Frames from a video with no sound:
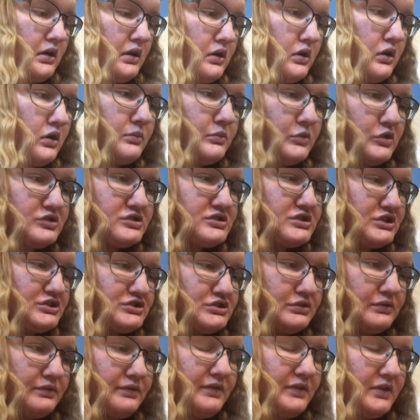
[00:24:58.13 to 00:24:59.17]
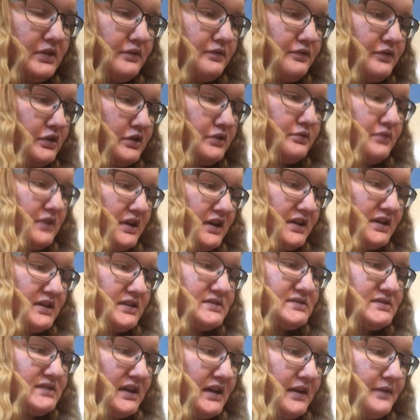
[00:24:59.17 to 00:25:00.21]
Almost a 2 foot
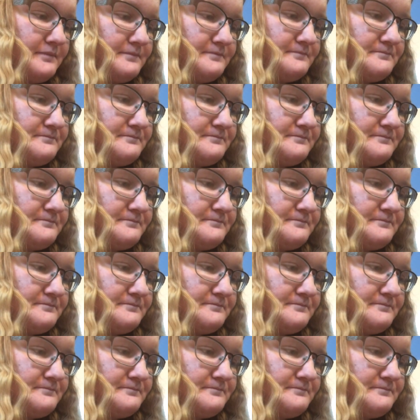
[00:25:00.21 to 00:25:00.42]
radius, yeah.